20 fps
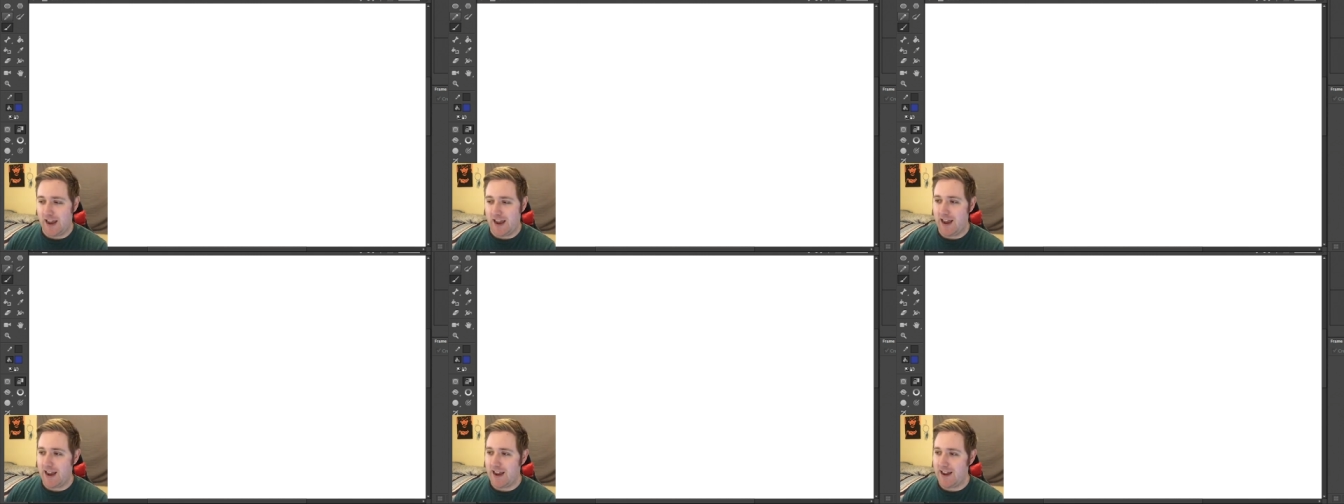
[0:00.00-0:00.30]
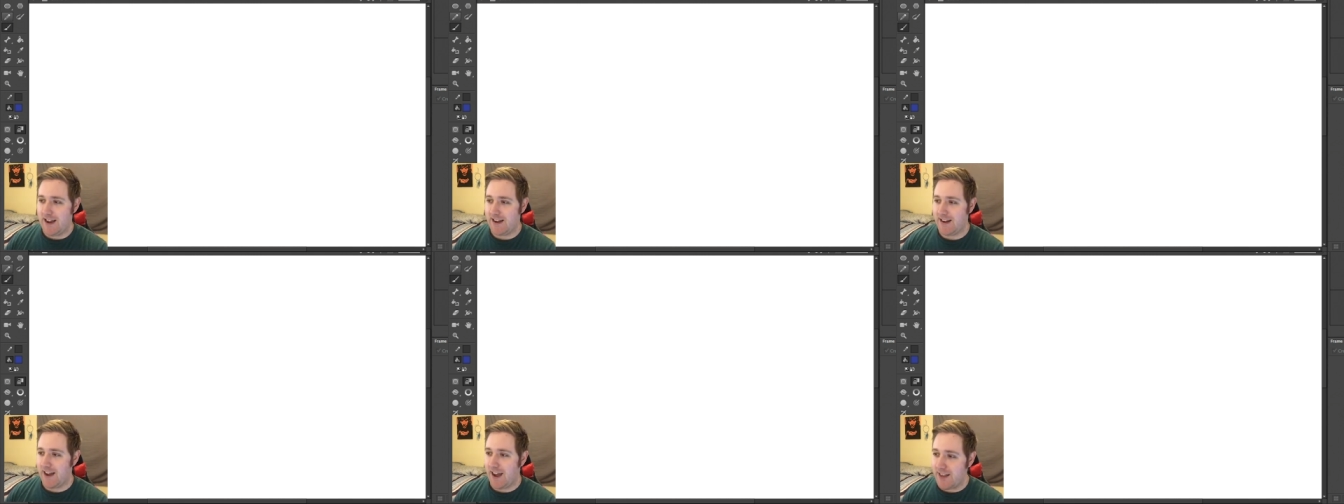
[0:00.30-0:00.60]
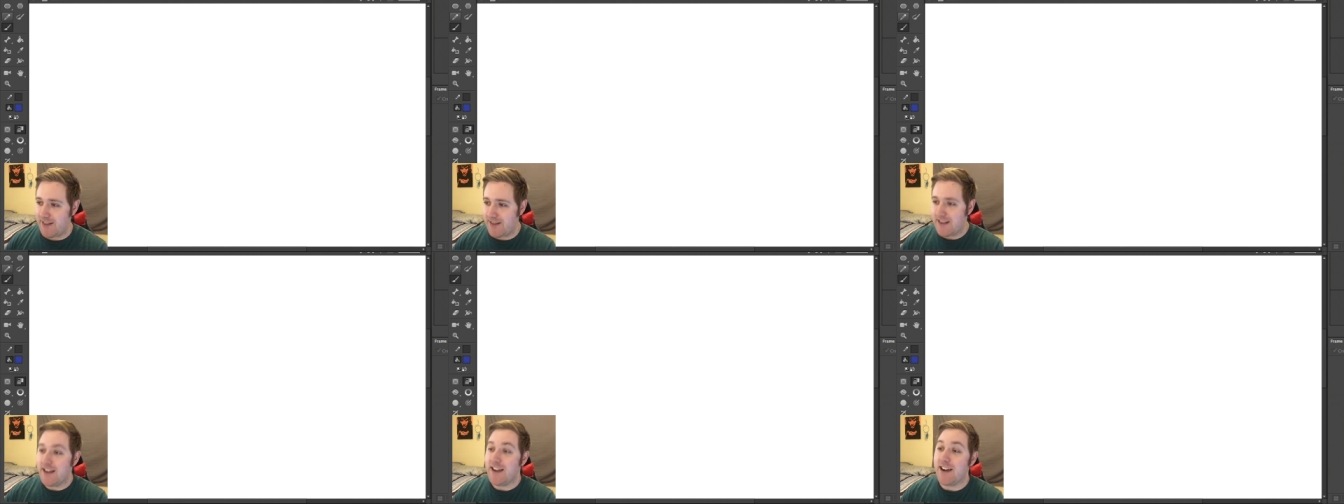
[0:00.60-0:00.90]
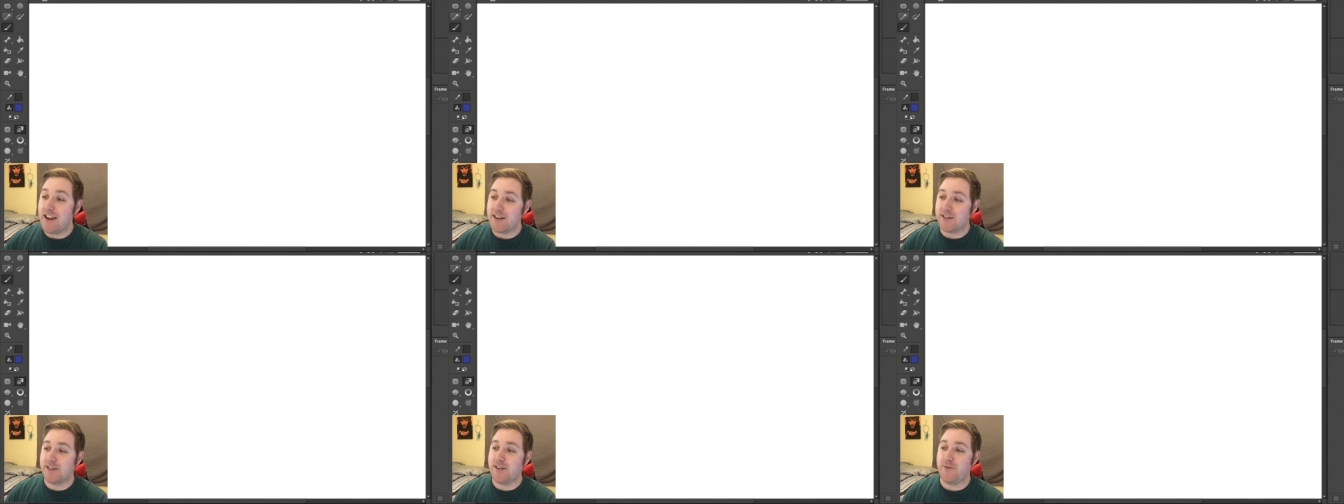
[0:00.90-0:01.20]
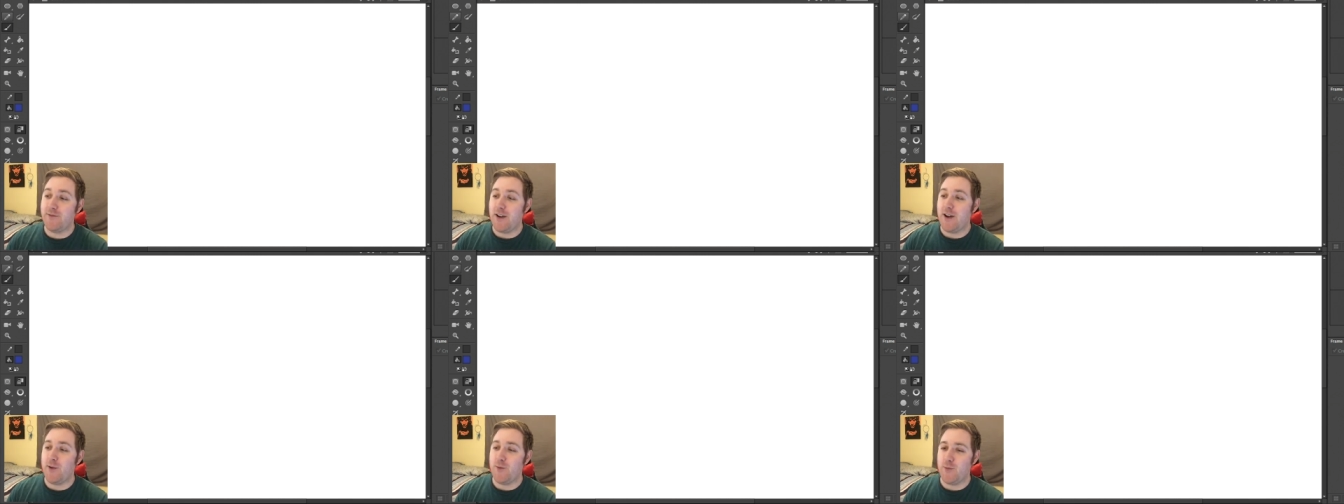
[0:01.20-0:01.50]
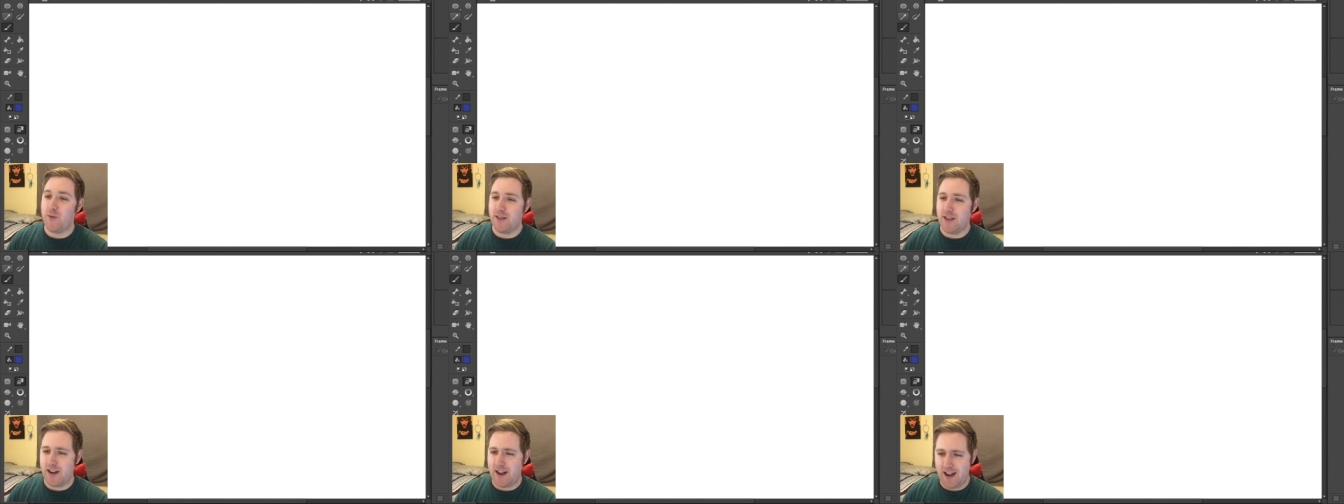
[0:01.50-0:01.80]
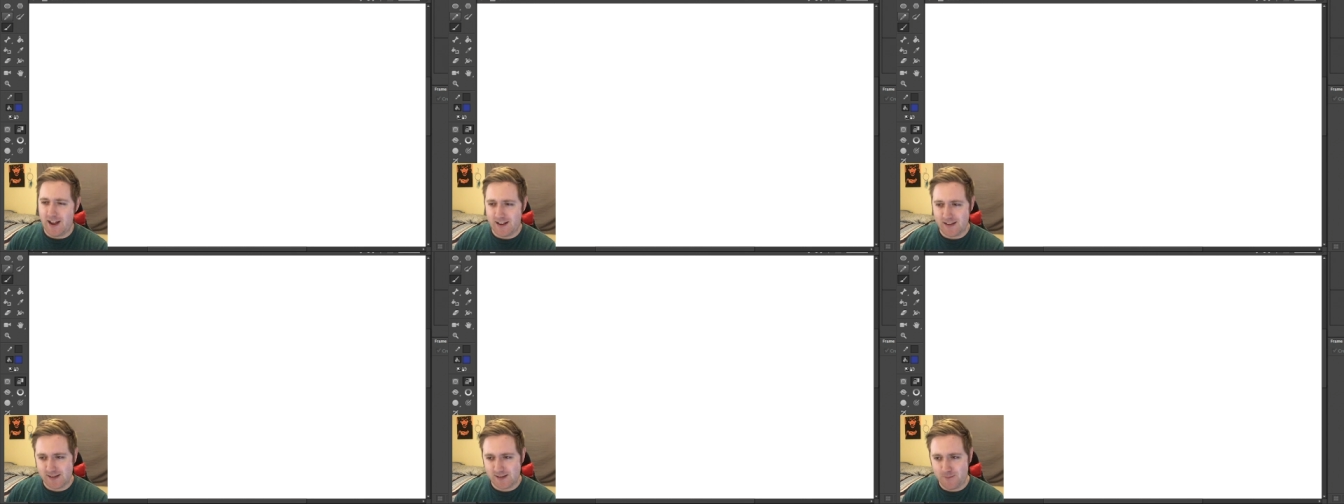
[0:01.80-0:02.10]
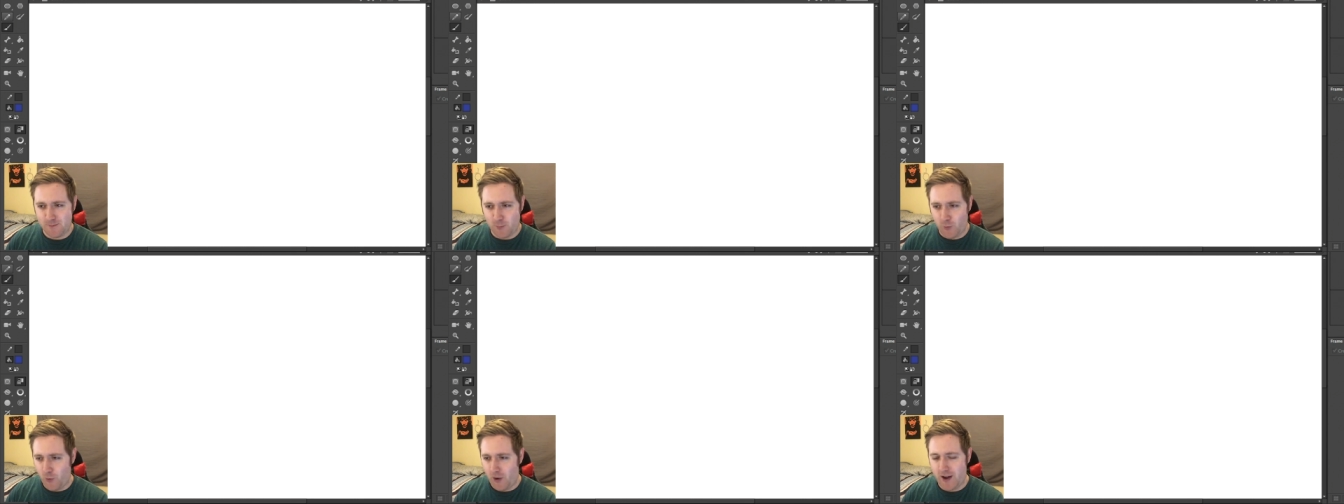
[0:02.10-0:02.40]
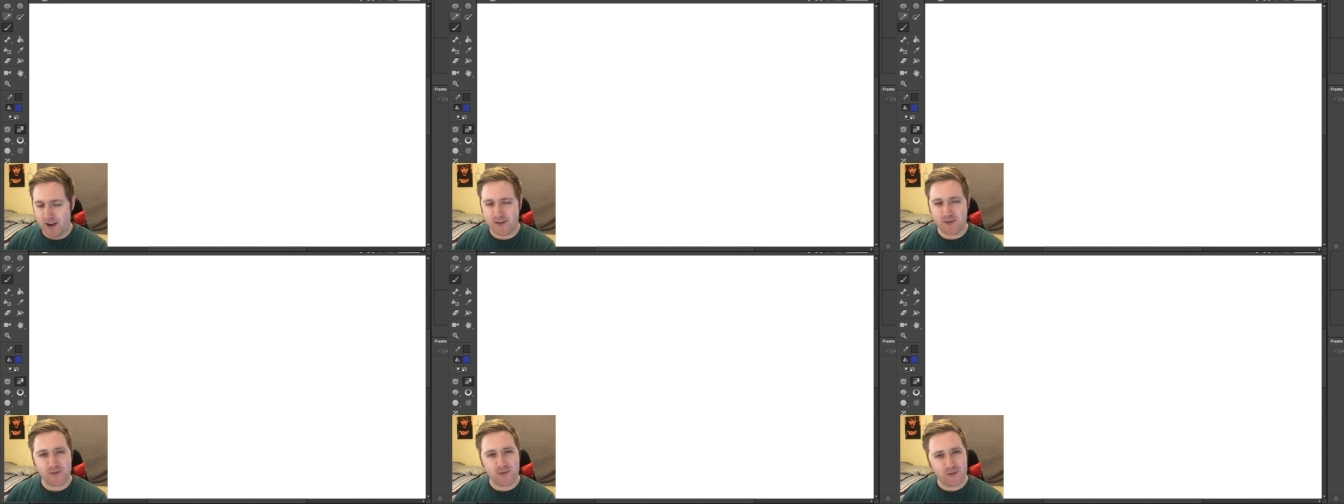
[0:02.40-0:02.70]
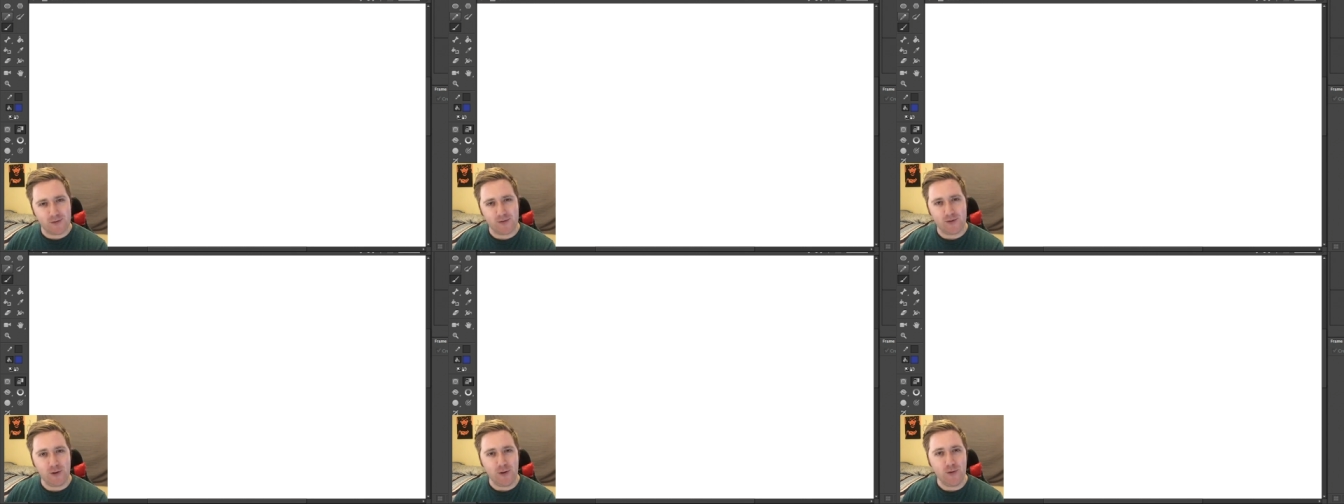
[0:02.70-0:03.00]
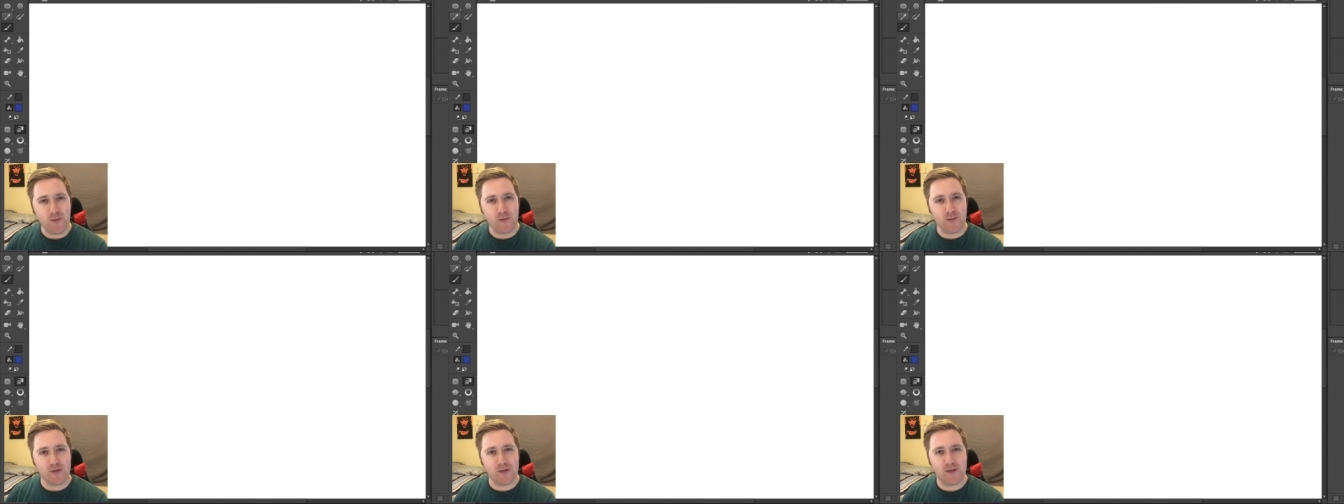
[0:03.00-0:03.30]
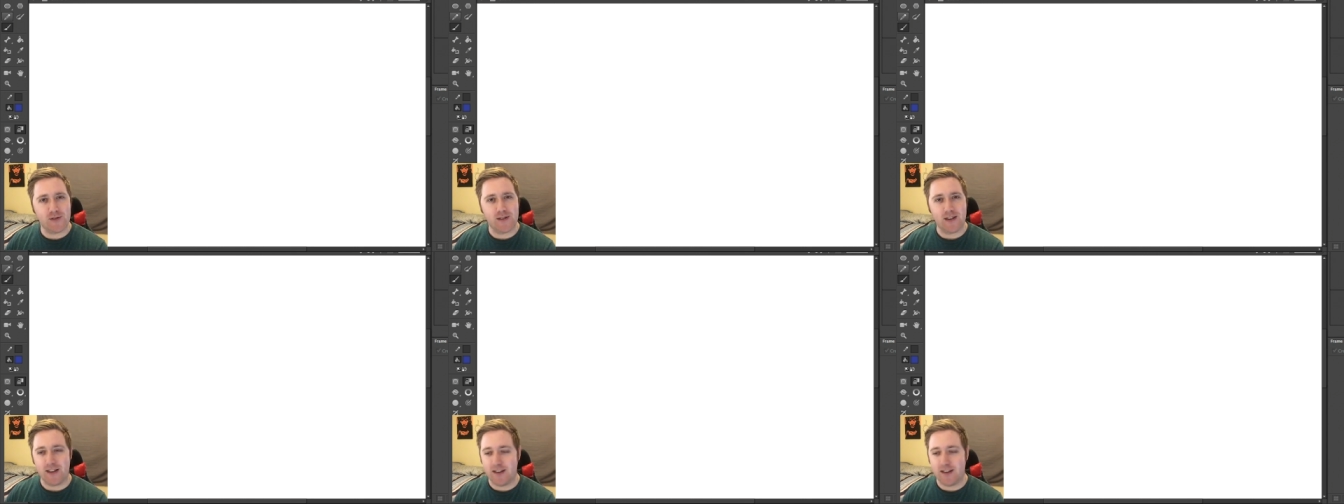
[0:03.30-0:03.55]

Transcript: and I think I actually found one that has some practical use.